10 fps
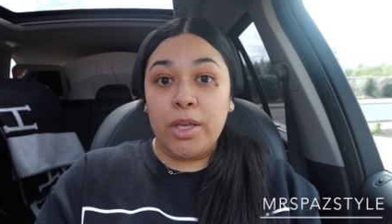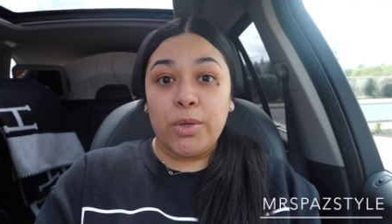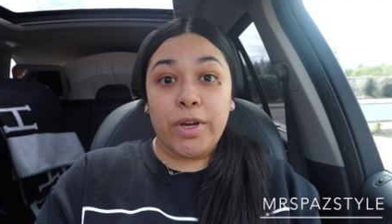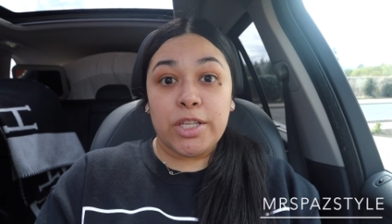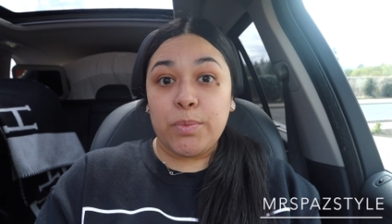
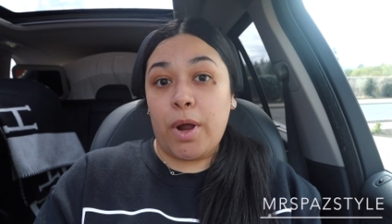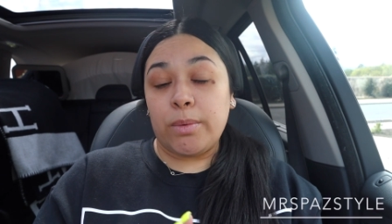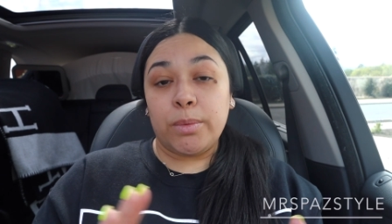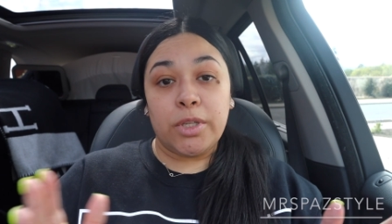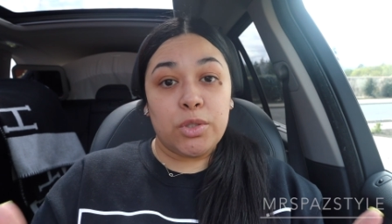you guys
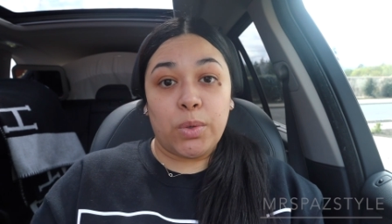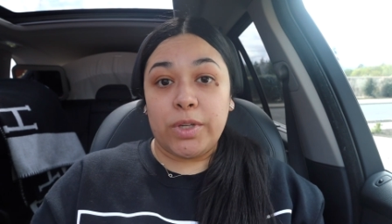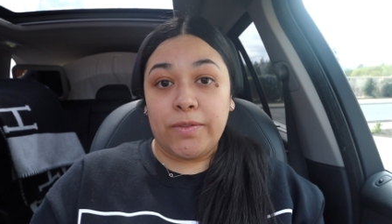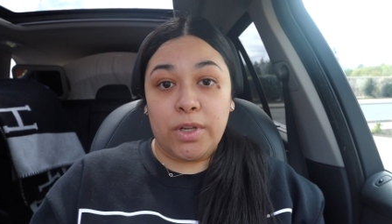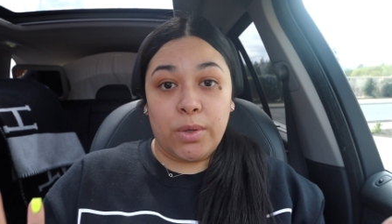probably
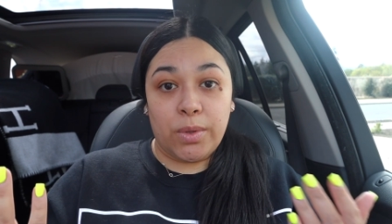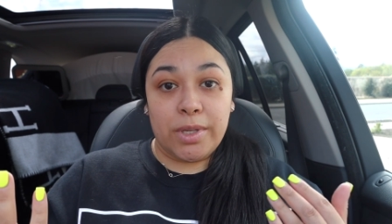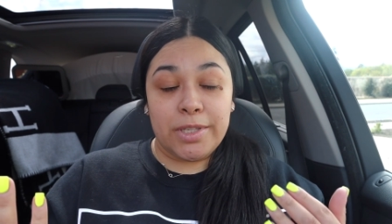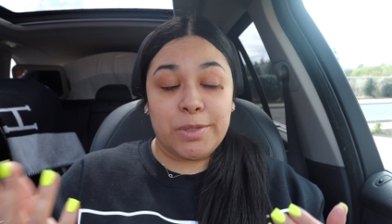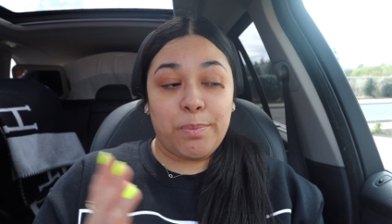don't even know
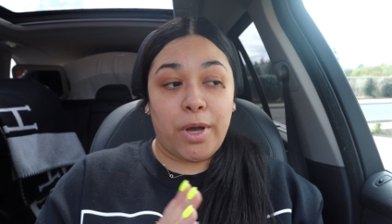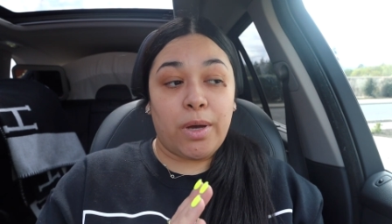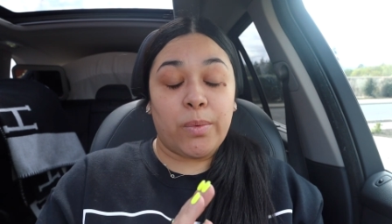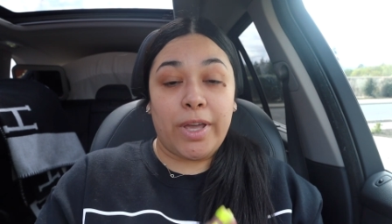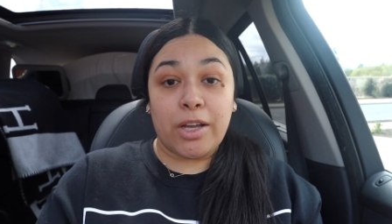this,
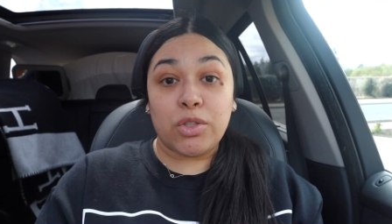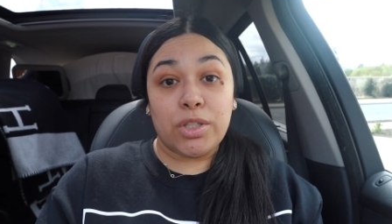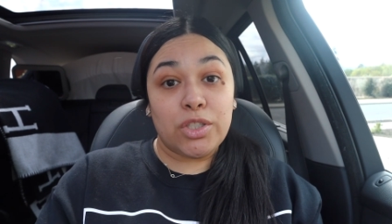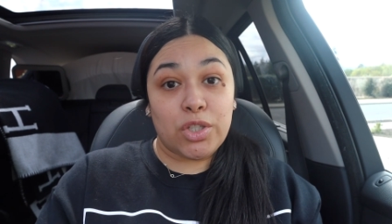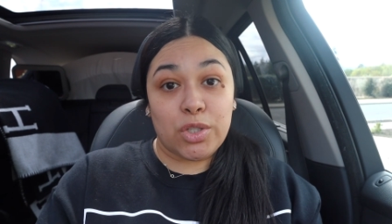but we
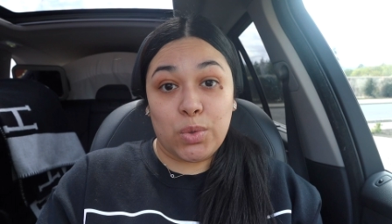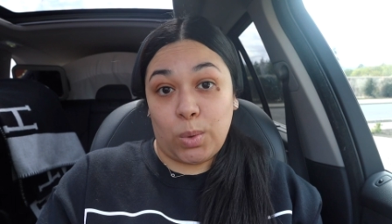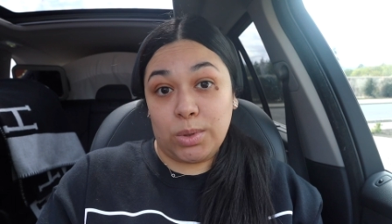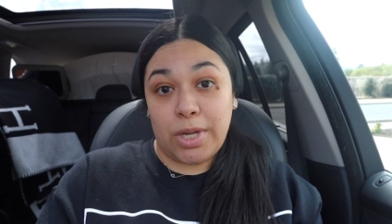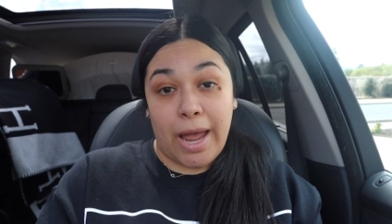actually just
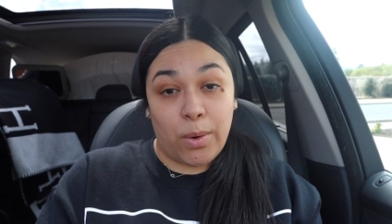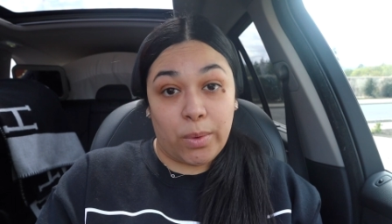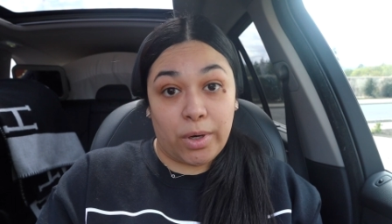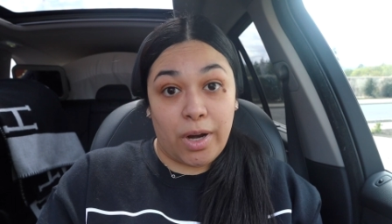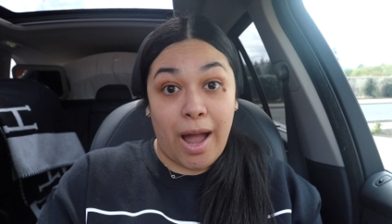sold
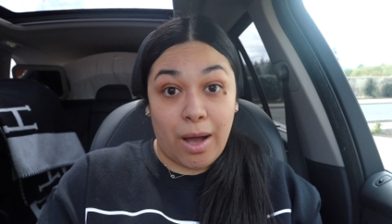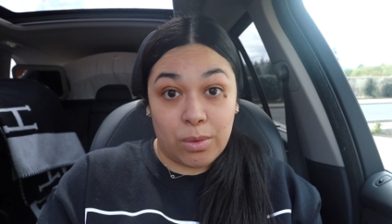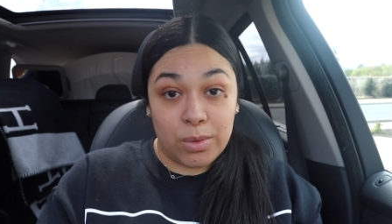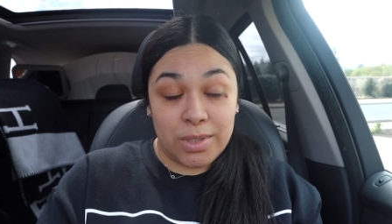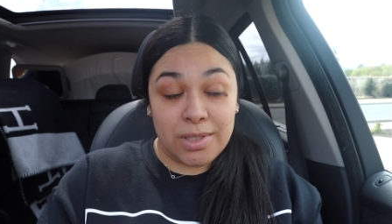our
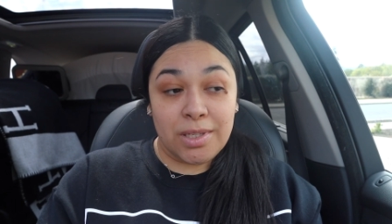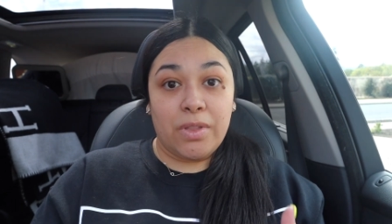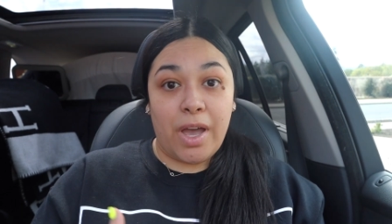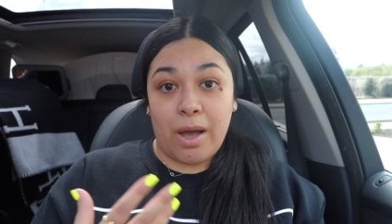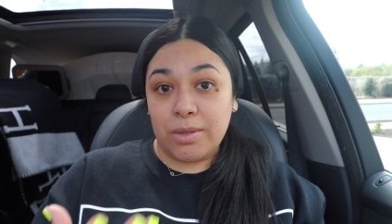house.
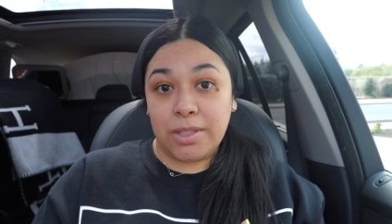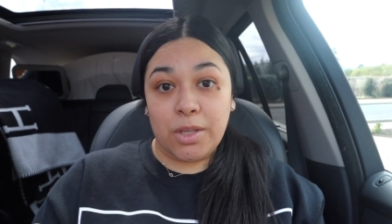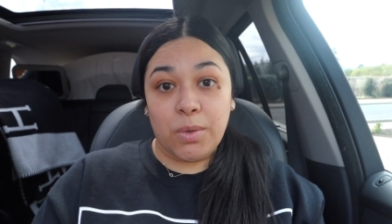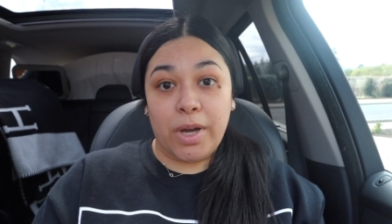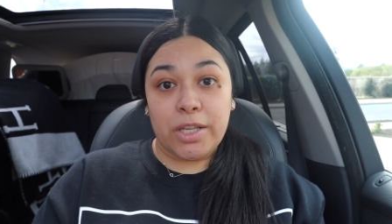The house that
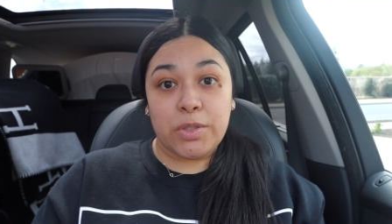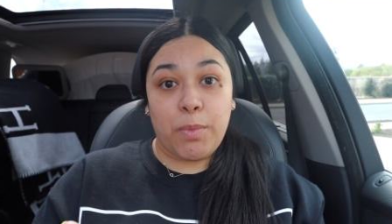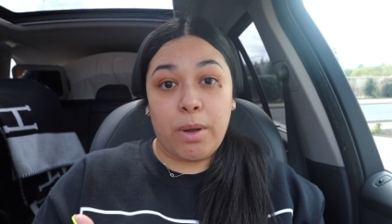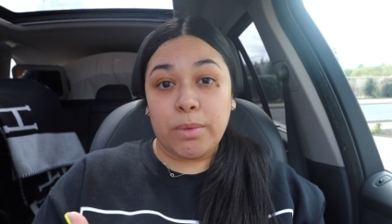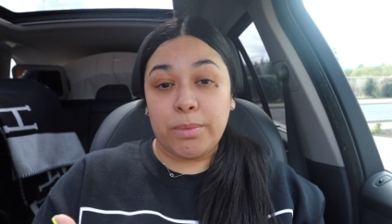you guys
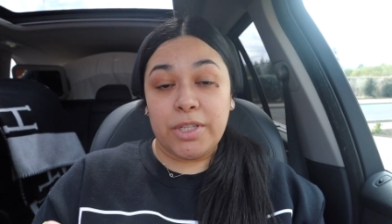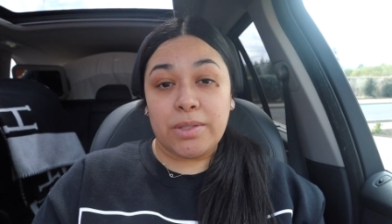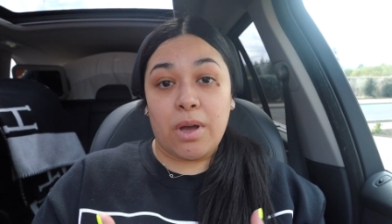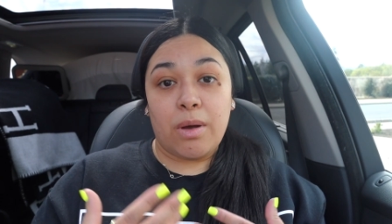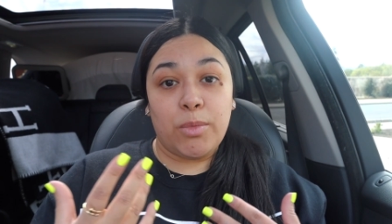probably
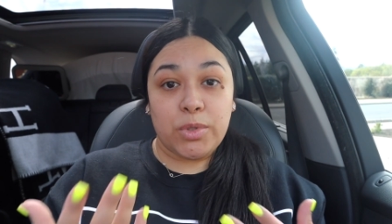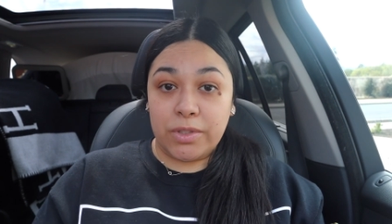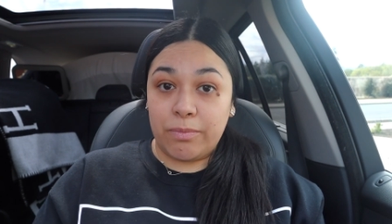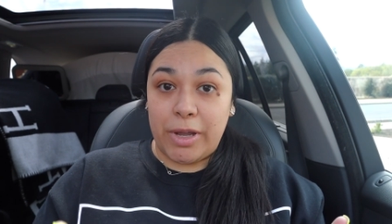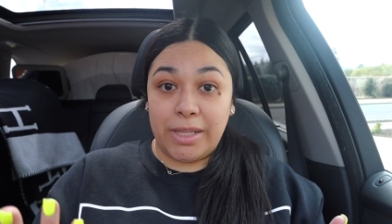saw most
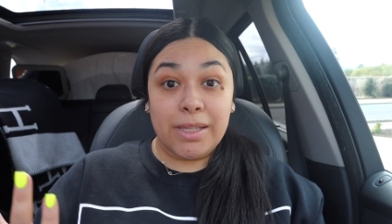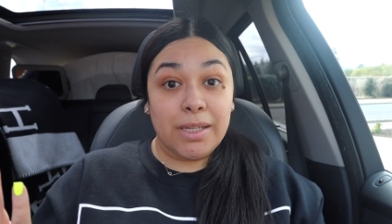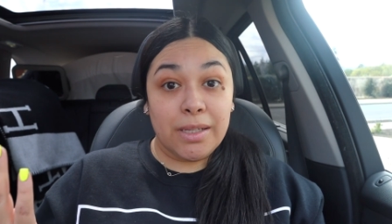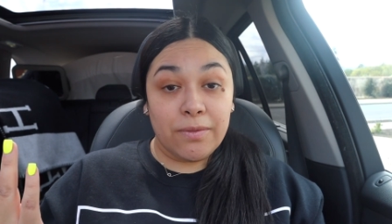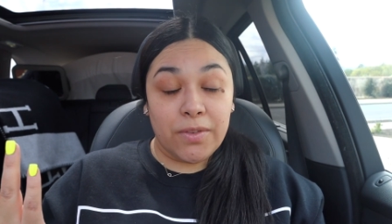of my
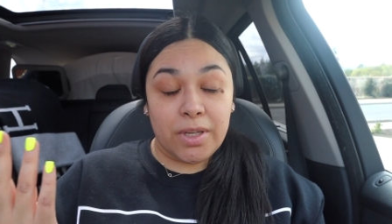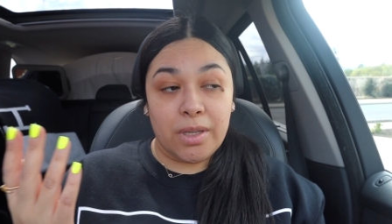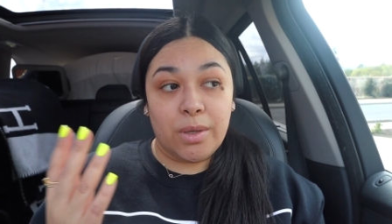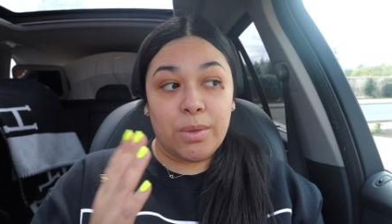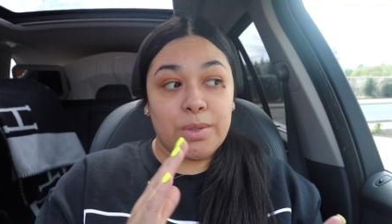cleaning
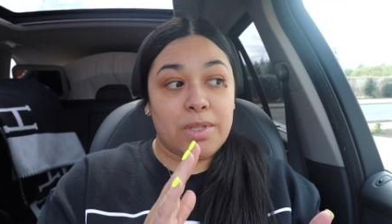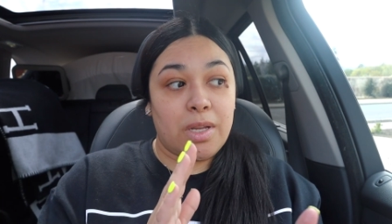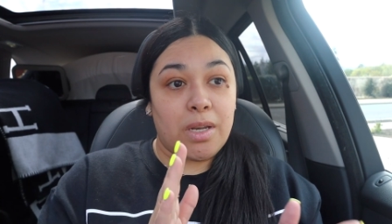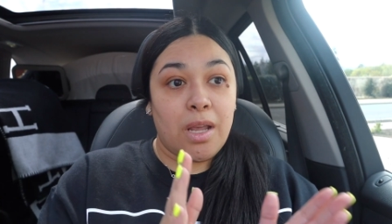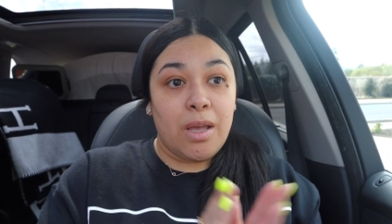videos
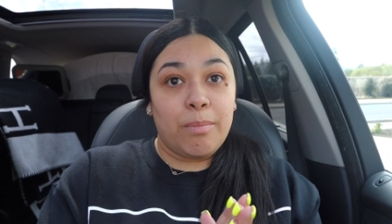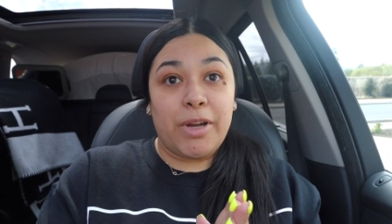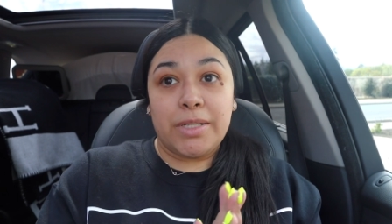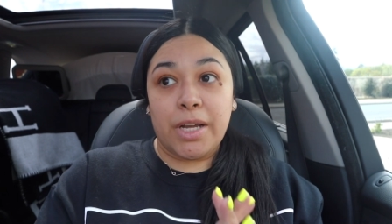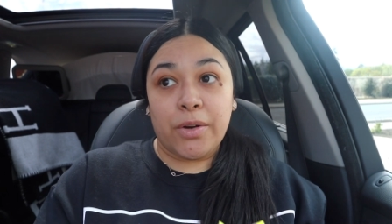and
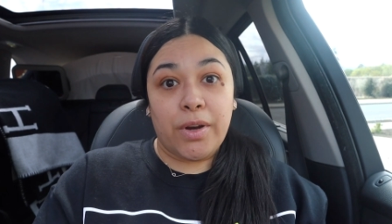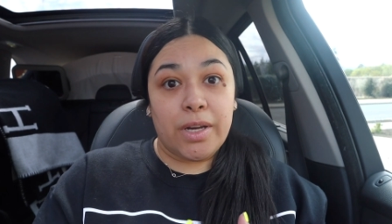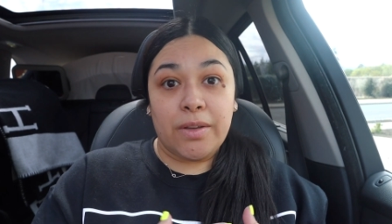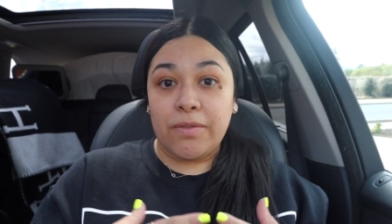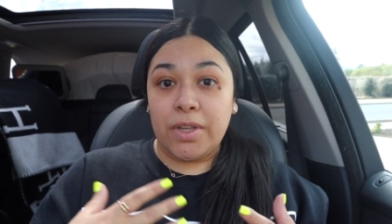my
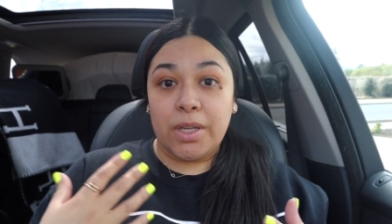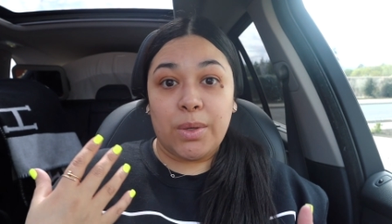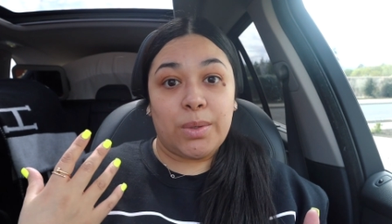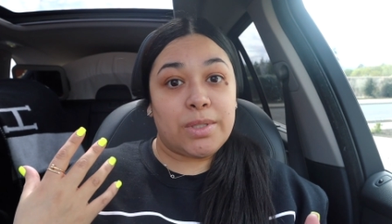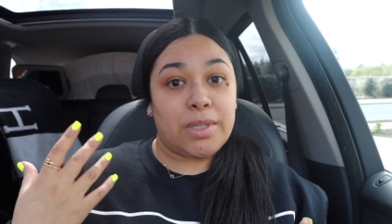decorating
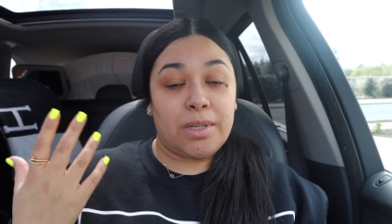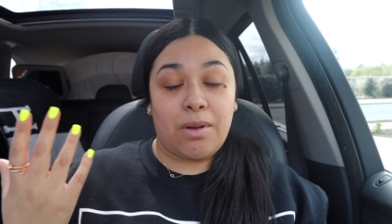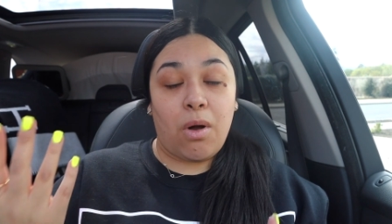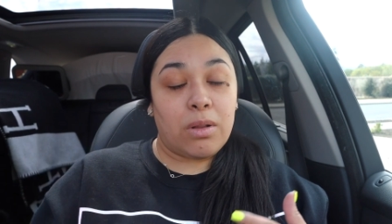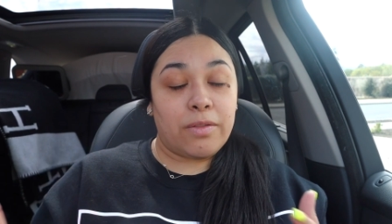videos
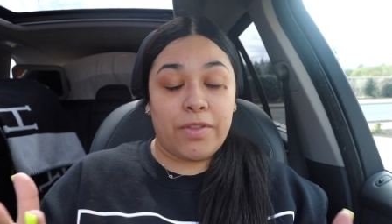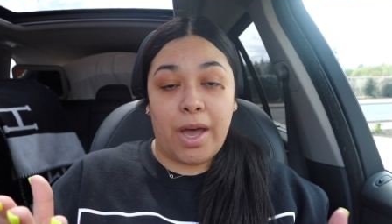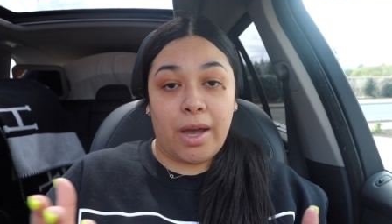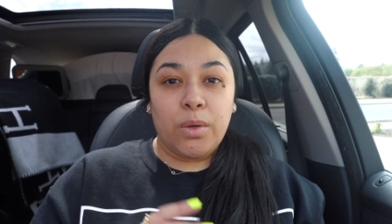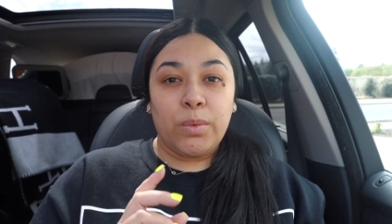and all of that.